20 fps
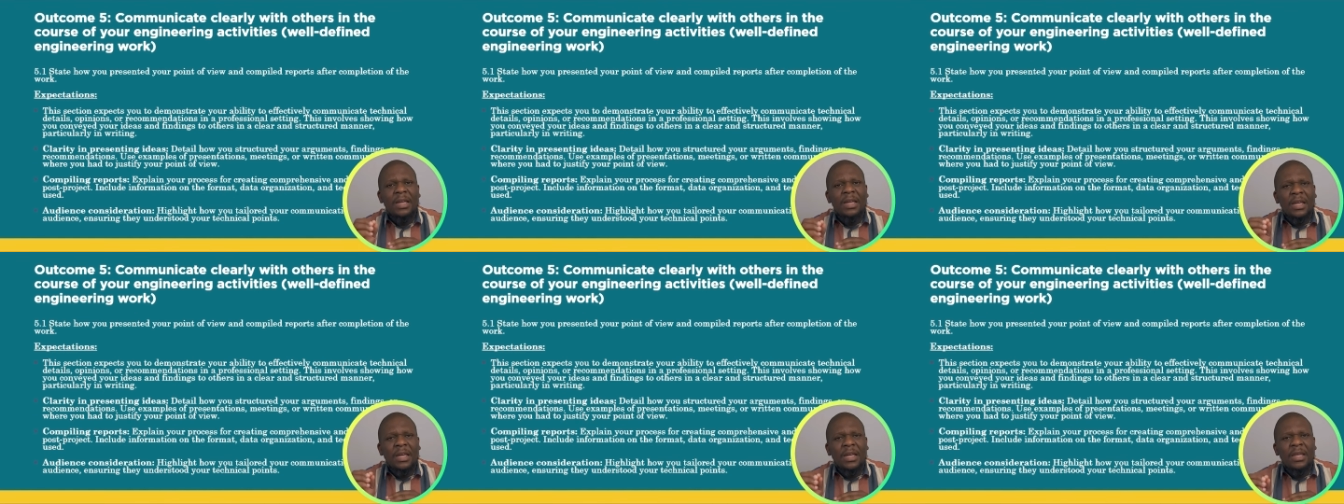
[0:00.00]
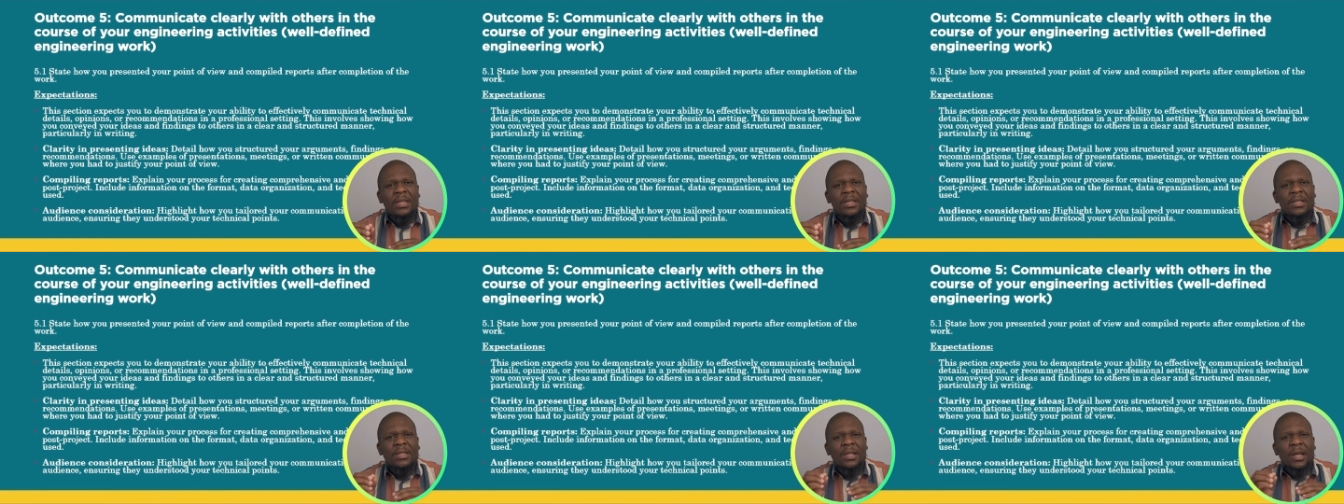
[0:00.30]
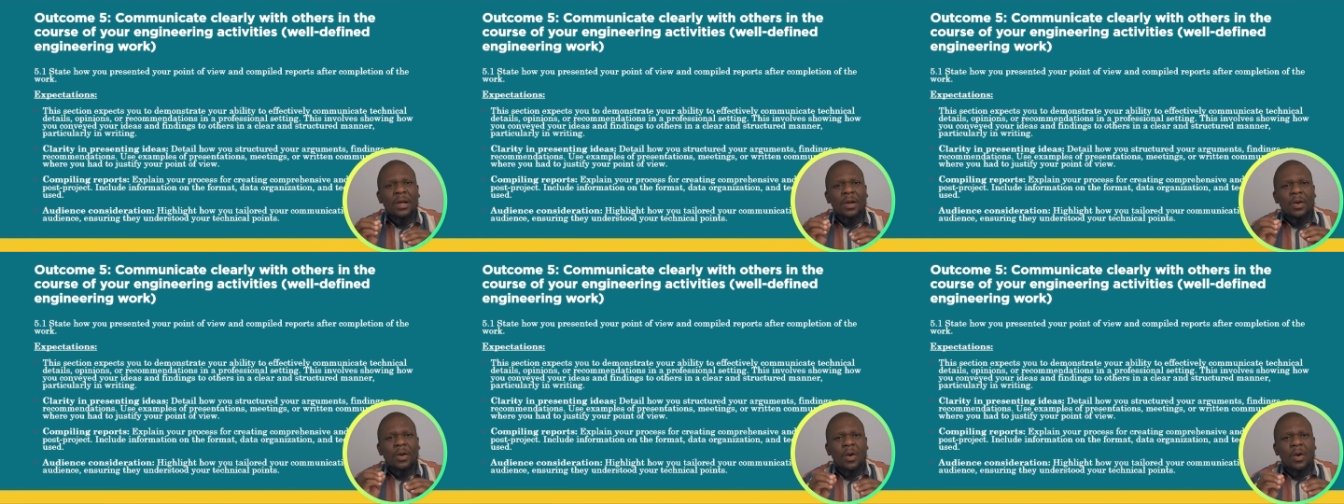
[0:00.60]
in
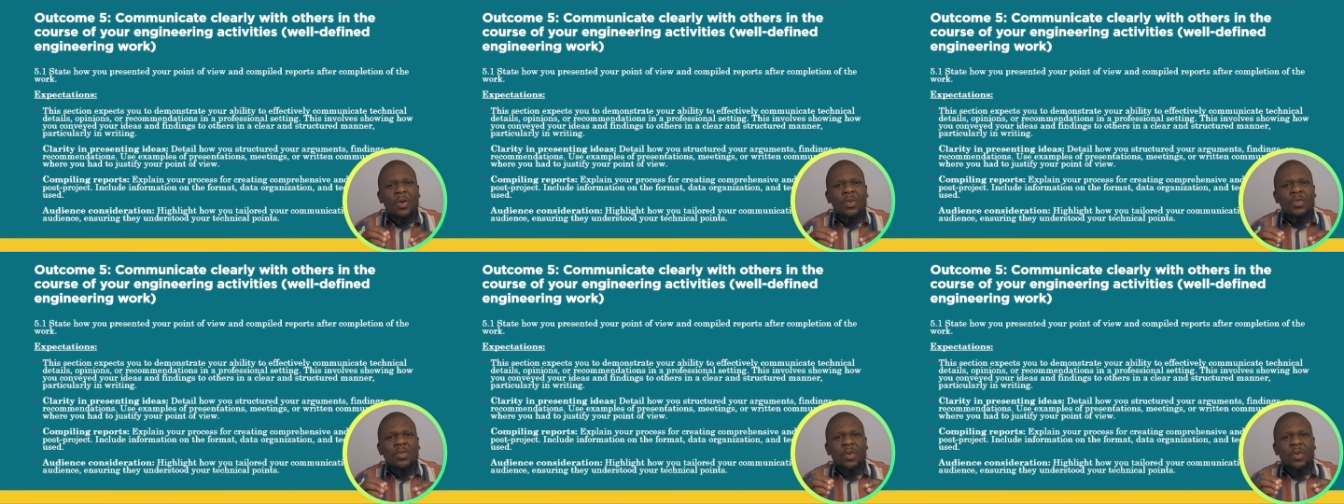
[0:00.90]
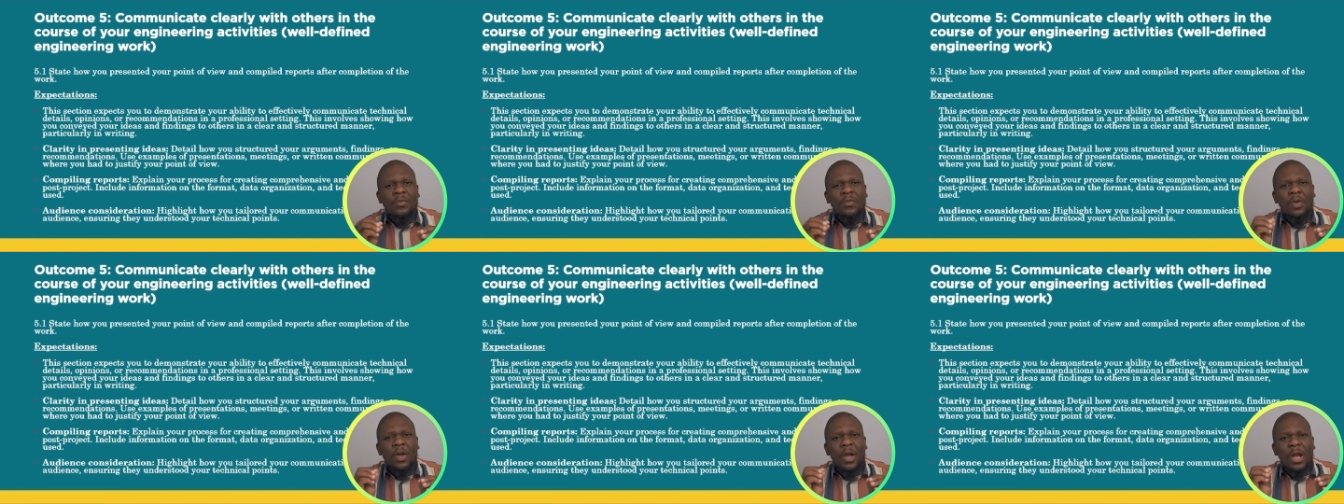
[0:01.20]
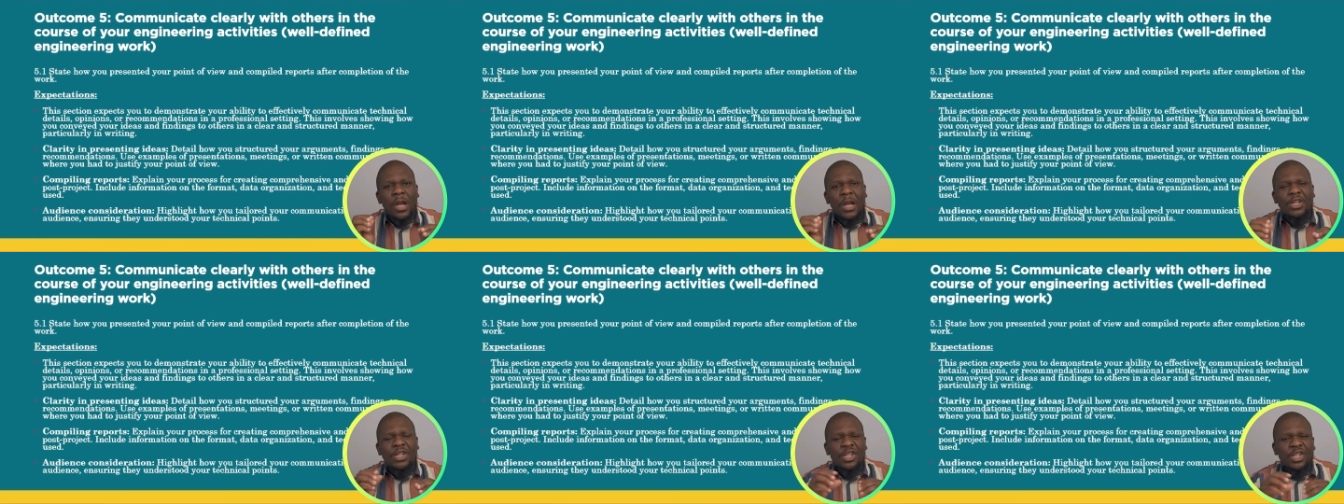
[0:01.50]
the course of your
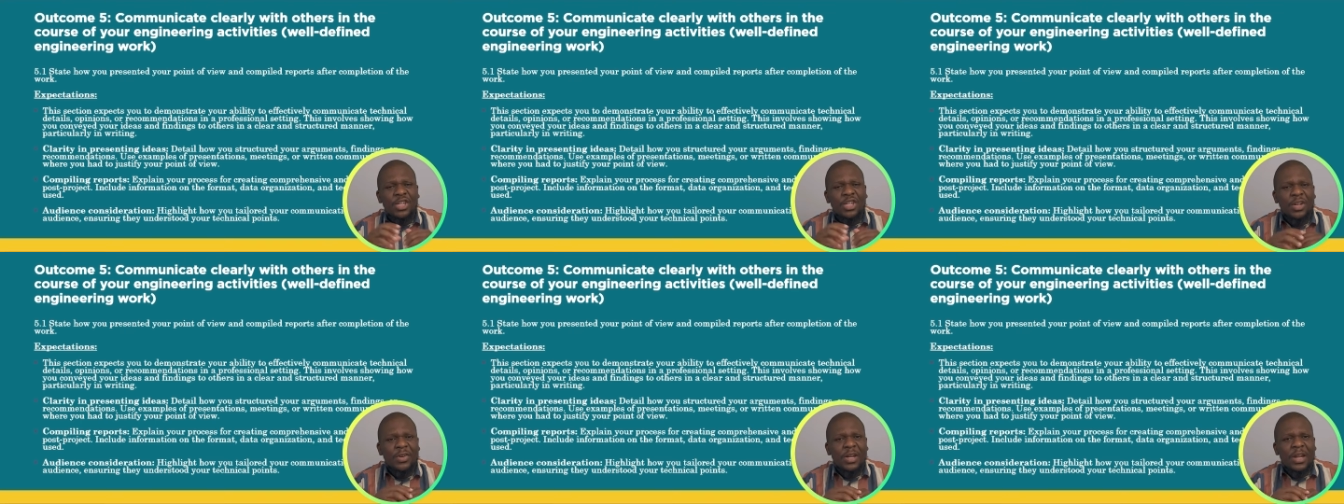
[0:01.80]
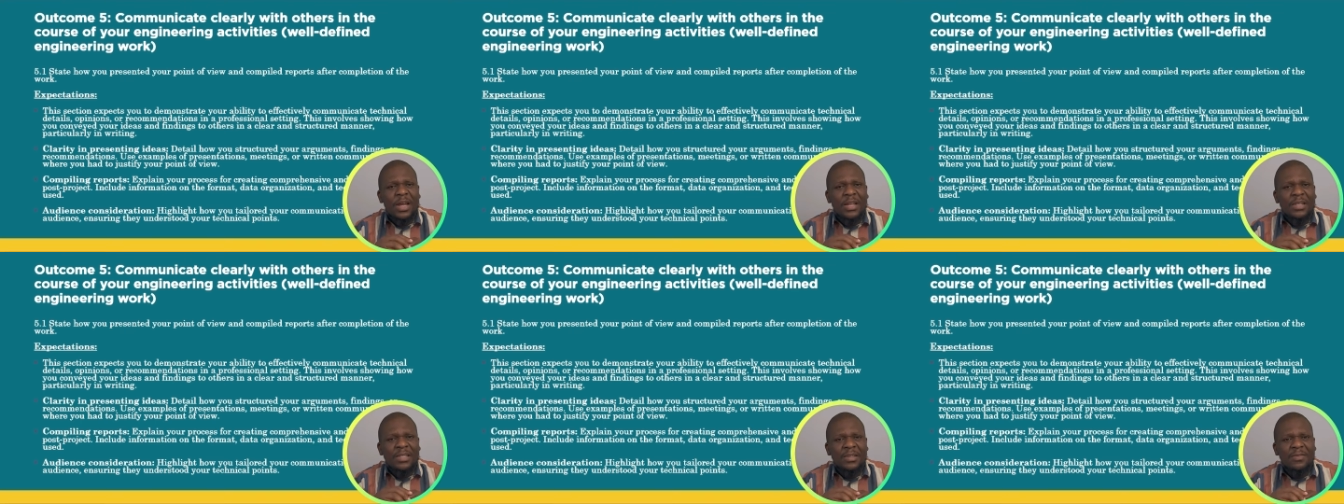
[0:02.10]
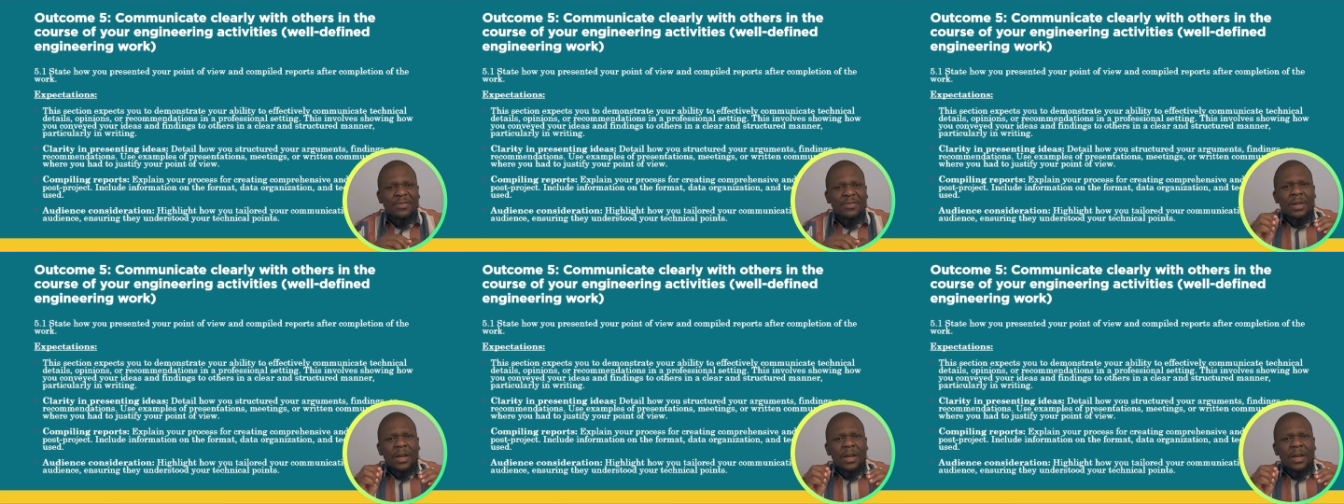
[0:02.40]
engineering activity.